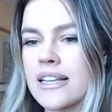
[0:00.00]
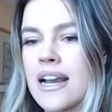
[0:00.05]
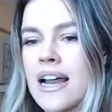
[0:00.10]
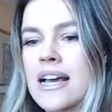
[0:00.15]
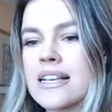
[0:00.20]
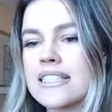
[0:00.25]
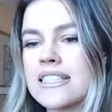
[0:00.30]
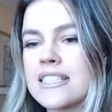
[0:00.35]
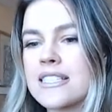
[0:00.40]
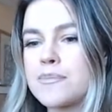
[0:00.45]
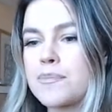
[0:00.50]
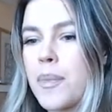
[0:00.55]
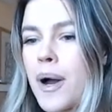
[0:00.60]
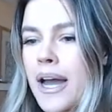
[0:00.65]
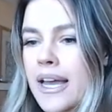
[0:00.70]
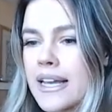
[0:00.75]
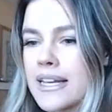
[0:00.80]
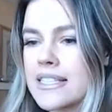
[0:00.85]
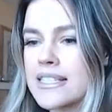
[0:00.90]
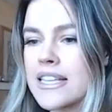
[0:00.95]
It has
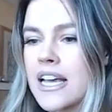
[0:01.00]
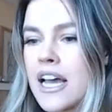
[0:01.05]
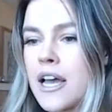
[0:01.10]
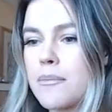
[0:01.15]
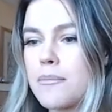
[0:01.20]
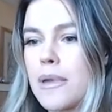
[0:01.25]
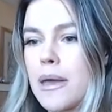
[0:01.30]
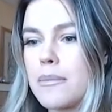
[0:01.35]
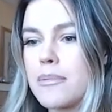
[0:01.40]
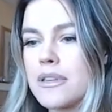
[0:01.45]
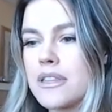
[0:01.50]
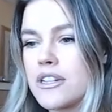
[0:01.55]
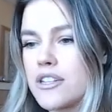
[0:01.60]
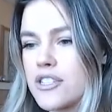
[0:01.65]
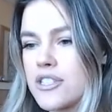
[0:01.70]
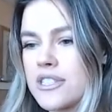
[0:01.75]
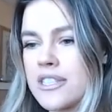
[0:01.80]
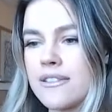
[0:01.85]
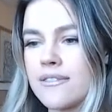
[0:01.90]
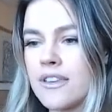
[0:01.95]
spikes. Maybe
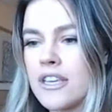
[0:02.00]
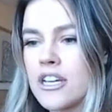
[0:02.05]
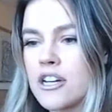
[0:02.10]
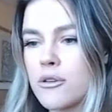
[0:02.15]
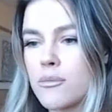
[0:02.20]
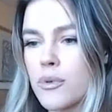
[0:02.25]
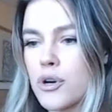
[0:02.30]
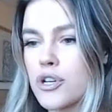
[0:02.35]
there's TV